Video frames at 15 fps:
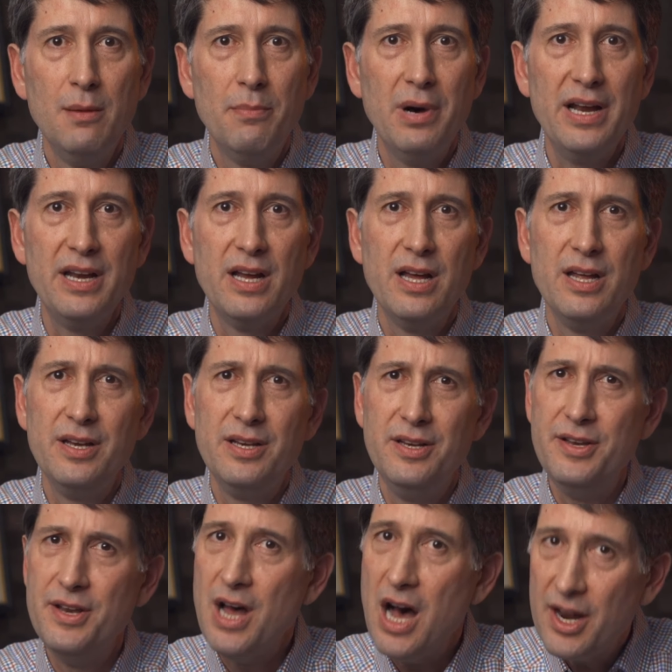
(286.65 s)
But
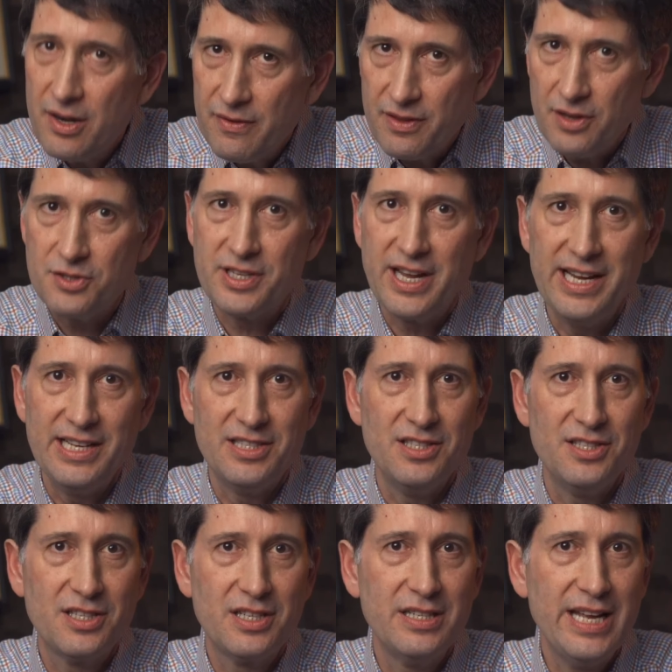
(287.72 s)
none of those
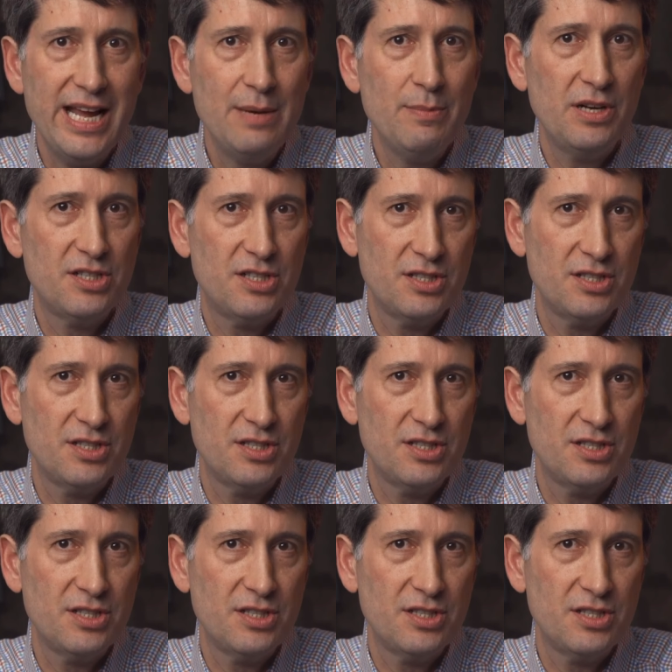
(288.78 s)
cases contain much